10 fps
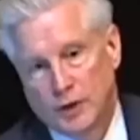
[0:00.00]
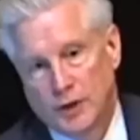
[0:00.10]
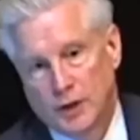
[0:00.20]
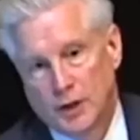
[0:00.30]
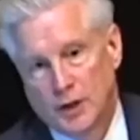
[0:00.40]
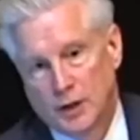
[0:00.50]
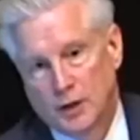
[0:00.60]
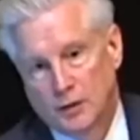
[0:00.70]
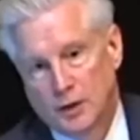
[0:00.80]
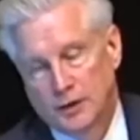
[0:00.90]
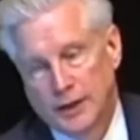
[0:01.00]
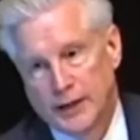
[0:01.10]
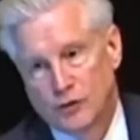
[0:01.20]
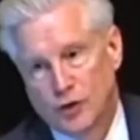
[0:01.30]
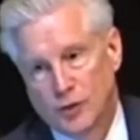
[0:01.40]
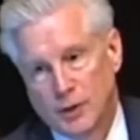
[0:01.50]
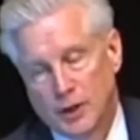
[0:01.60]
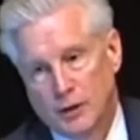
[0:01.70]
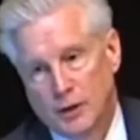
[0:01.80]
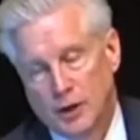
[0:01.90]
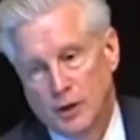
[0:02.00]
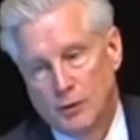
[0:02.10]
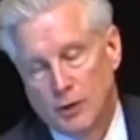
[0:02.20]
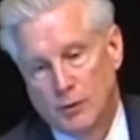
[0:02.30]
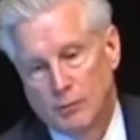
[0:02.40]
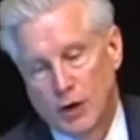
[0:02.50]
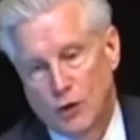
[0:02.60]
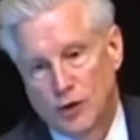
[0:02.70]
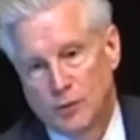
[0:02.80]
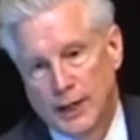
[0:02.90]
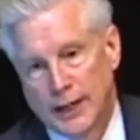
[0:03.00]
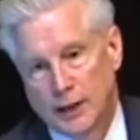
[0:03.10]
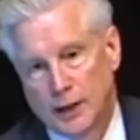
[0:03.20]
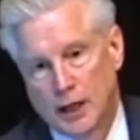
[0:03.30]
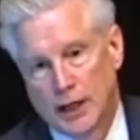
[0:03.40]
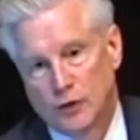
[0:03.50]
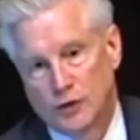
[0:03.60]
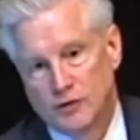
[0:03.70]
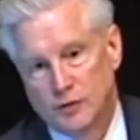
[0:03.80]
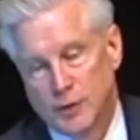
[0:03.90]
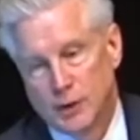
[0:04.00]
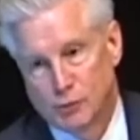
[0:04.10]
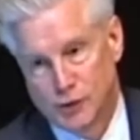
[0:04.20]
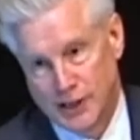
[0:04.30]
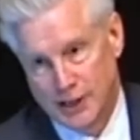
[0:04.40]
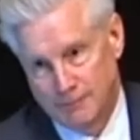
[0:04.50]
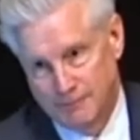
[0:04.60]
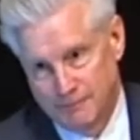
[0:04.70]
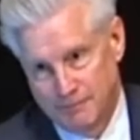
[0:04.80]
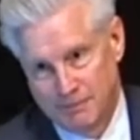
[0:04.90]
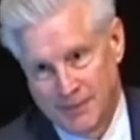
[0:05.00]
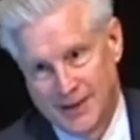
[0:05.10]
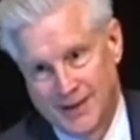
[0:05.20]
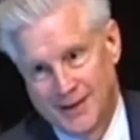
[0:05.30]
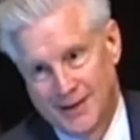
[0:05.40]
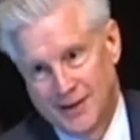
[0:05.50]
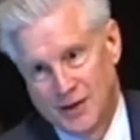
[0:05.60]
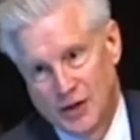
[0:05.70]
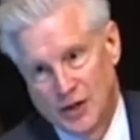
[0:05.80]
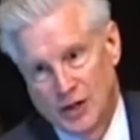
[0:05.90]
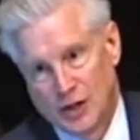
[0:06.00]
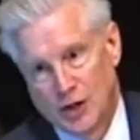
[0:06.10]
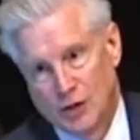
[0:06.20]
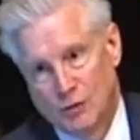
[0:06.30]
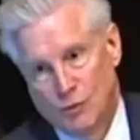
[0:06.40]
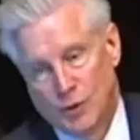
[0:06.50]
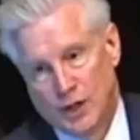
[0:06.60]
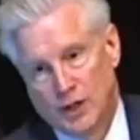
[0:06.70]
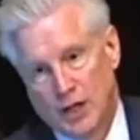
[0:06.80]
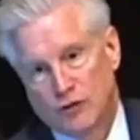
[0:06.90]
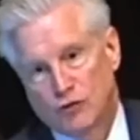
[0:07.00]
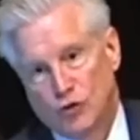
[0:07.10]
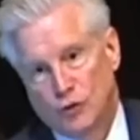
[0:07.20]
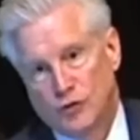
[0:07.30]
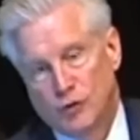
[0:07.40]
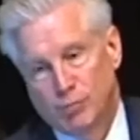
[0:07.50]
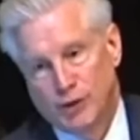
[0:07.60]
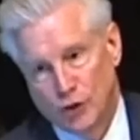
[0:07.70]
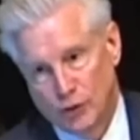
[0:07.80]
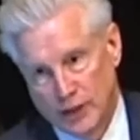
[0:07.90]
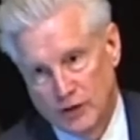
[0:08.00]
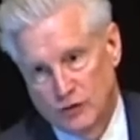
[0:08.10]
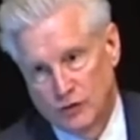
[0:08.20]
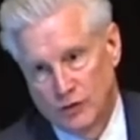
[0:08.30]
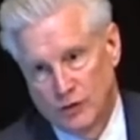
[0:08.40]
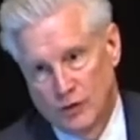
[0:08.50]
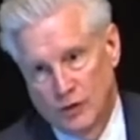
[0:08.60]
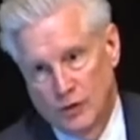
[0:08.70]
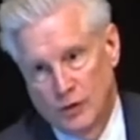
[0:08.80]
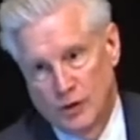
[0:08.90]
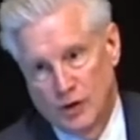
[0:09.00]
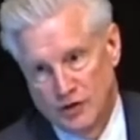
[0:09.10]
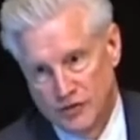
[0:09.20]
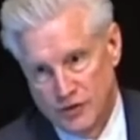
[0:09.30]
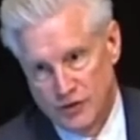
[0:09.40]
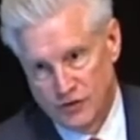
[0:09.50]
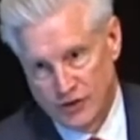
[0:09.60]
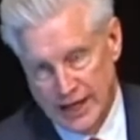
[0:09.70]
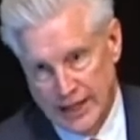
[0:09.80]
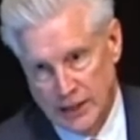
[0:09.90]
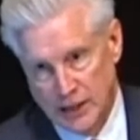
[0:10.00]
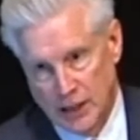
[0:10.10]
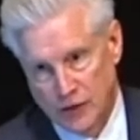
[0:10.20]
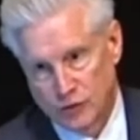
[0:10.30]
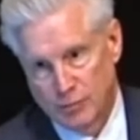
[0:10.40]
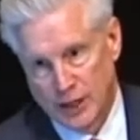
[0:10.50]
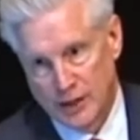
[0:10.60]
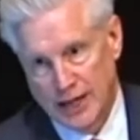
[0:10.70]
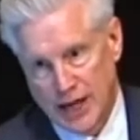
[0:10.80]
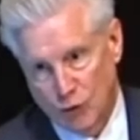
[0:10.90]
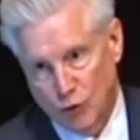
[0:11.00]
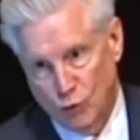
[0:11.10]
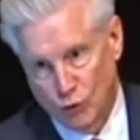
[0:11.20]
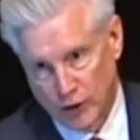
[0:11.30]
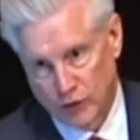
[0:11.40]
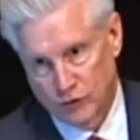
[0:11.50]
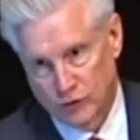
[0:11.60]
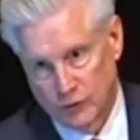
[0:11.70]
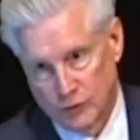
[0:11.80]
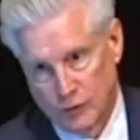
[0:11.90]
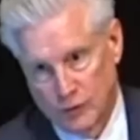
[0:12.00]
really a lay term, and by ornamental I don't even mean pretty, but it has to do with the appearance of the design as compared to how it works.